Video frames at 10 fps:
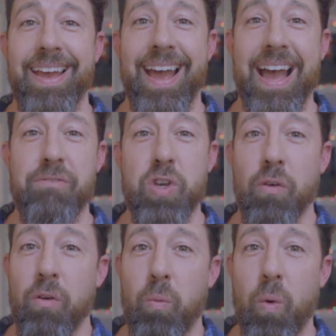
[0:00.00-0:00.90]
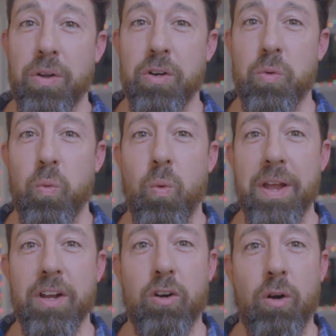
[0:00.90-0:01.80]
Have you ever wondered
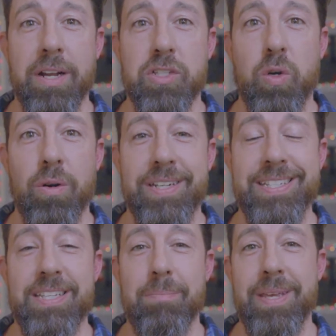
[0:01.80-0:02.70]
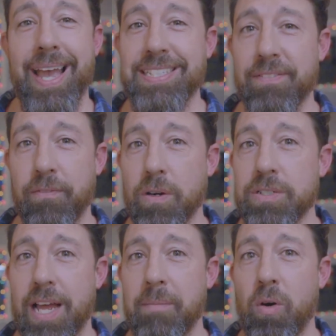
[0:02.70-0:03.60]
what your credit score needs to be as a
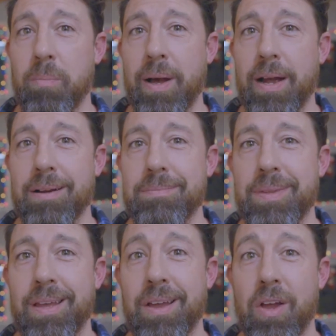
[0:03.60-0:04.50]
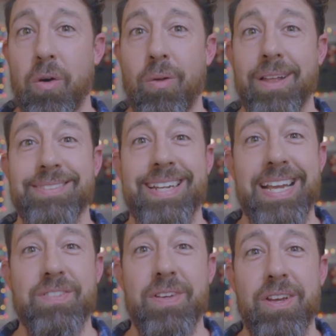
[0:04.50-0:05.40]
first-time home buyer? Well, on
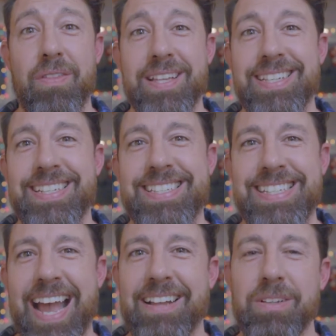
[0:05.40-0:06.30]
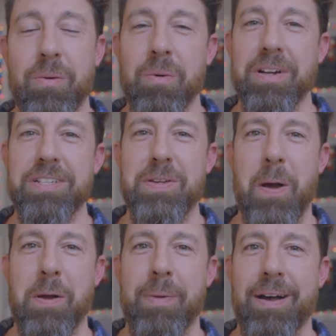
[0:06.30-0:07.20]
today's video, that's exactly what we're going to
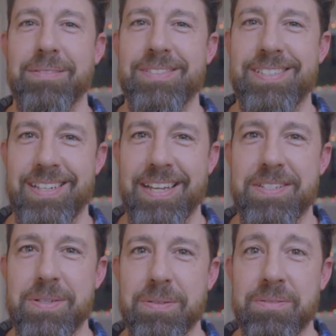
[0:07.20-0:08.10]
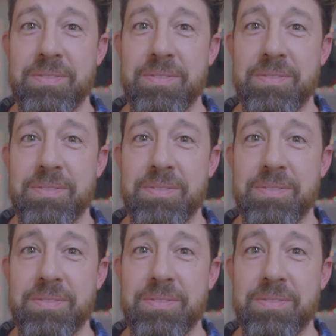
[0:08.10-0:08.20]
talk about. Stay tuned.